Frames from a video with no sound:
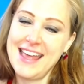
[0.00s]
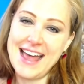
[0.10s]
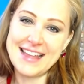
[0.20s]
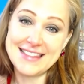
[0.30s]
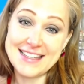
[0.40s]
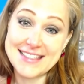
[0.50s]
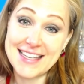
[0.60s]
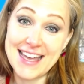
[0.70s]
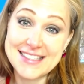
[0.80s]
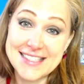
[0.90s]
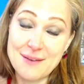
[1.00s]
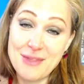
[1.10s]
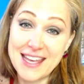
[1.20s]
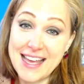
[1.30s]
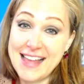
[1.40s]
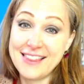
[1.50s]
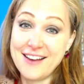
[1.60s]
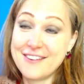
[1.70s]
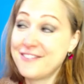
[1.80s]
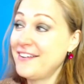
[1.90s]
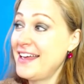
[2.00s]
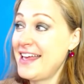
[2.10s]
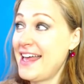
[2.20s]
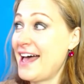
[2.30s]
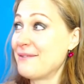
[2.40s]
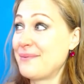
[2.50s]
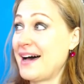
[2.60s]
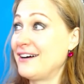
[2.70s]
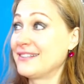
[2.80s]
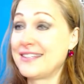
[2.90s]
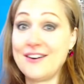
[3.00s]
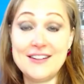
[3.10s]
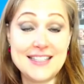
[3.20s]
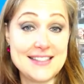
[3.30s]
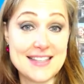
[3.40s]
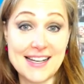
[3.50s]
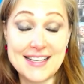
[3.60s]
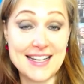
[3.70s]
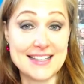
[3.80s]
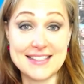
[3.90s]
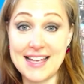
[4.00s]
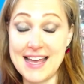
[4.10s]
And that's again something I love about all these techniques.